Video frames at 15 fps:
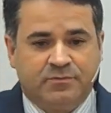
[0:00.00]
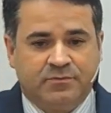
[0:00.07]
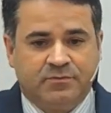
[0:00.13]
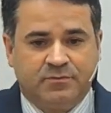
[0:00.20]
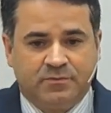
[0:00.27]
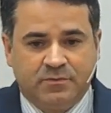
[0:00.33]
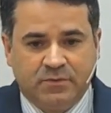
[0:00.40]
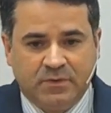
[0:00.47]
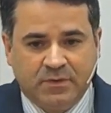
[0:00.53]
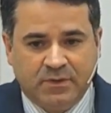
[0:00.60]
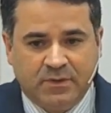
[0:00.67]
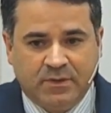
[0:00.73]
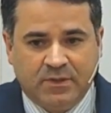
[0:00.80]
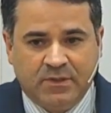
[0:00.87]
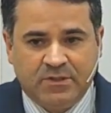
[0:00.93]
People were
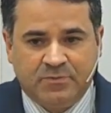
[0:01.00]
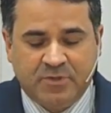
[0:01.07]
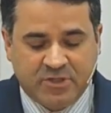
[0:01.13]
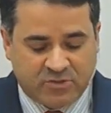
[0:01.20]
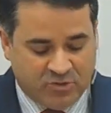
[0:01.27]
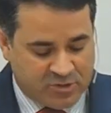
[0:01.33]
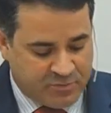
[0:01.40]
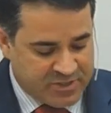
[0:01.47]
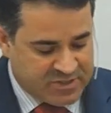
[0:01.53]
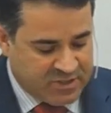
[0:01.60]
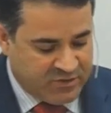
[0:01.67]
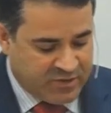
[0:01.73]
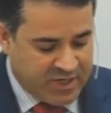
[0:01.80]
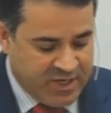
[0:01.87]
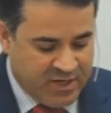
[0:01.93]
thinking that he was going to
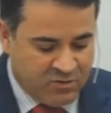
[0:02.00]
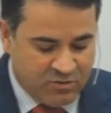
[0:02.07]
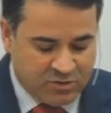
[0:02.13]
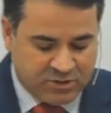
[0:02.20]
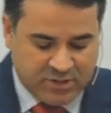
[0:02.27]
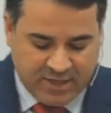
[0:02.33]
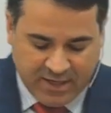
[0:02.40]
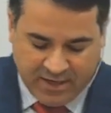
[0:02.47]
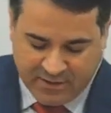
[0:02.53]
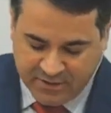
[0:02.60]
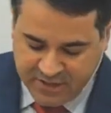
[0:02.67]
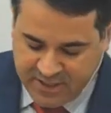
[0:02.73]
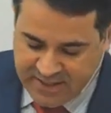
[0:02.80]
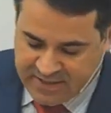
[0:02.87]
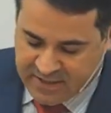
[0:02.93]
meet Pilatus
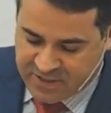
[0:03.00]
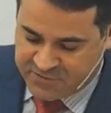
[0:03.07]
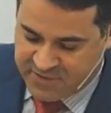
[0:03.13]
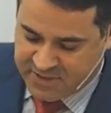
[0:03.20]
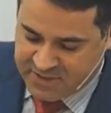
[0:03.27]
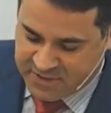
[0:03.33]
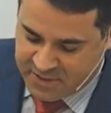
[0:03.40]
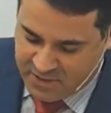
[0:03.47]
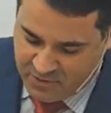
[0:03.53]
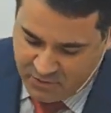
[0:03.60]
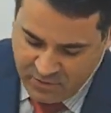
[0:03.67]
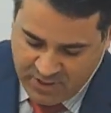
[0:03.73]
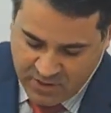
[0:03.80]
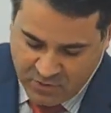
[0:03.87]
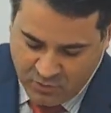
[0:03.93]

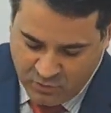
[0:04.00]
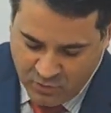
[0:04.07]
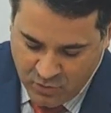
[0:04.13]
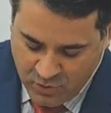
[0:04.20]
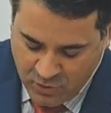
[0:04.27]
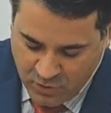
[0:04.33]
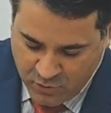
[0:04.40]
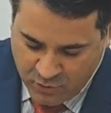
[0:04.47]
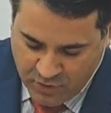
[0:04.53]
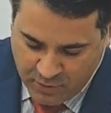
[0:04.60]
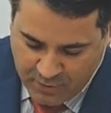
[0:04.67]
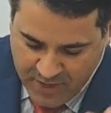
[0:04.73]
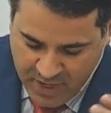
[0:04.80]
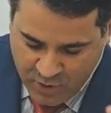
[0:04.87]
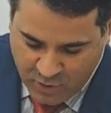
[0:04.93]
or get
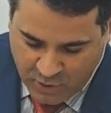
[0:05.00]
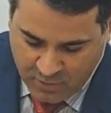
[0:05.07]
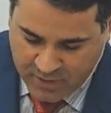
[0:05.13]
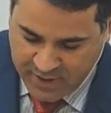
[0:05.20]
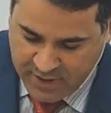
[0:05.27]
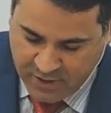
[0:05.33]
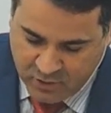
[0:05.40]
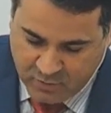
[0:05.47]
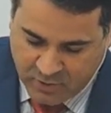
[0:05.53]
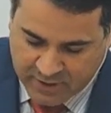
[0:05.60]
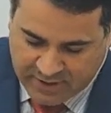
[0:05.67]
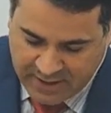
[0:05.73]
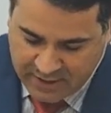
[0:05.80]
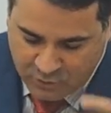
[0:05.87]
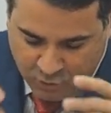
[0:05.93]
satisfaction with
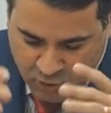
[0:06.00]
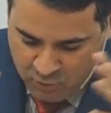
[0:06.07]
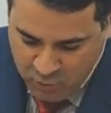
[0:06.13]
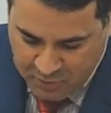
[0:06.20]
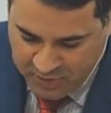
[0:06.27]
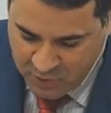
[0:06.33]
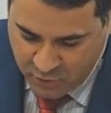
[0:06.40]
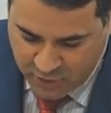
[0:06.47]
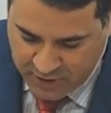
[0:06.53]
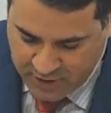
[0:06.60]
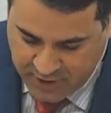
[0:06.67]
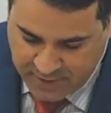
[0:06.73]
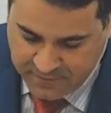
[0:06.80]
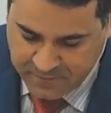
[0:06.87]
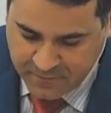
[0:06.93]
the Roman
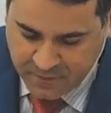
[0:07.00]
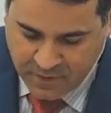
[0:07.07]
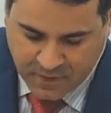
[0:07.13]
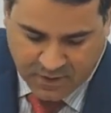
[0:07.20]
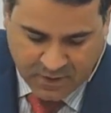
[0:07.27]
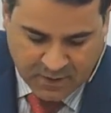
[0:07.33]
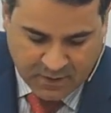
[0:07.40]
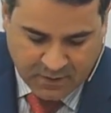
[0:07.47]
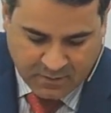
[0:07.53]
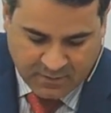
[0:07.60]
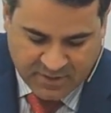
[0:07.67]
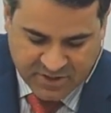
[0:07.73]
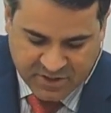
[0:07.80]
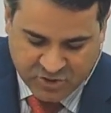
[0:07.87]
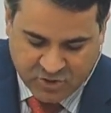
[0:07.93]
emperor.
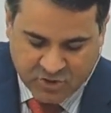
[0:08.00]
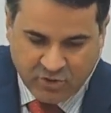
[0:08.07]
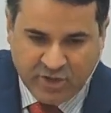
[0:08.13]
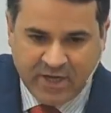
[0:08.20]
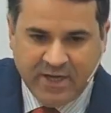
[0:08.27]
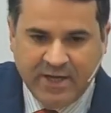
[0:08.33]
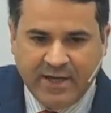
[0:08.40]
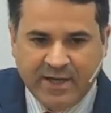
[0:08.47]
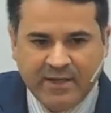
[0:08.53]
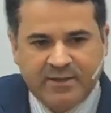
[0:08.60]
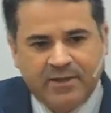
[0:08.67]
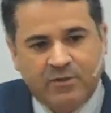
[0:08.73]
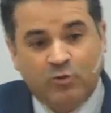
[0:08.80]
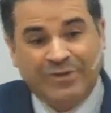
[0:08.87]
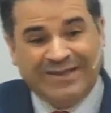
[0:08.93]

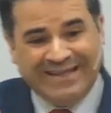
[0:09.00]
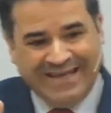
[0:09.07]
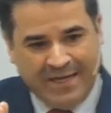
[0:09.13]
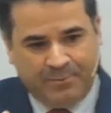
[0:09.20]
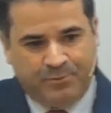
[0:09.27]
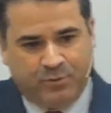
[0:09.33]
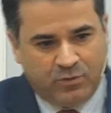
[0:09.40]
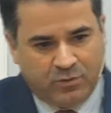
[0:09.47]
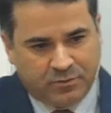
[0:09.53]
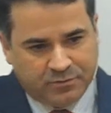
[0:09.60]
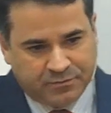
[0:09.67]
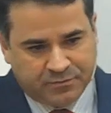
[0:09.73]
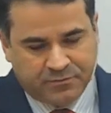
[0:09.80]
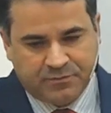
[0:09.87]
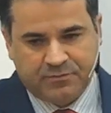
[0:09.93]
But no, he
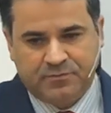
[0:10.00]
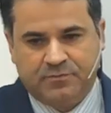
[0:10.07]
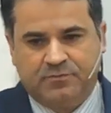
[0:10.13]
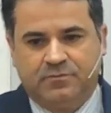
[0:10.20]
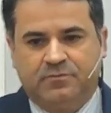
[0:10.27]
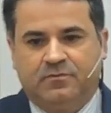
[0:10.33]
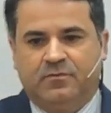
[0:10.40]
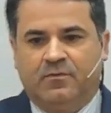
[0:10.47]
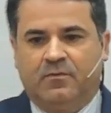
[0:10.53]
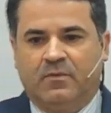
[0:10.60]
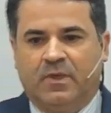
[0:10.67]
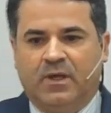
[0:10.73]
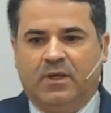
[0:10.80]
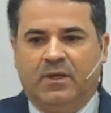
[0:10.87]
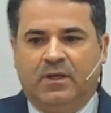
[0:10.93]
went straight forward to
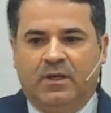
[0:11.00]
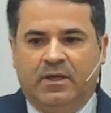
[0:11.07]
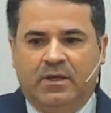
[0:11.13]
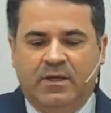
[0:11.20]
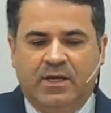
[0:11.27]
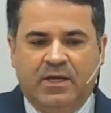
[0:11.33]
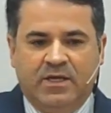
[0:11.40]
the temple.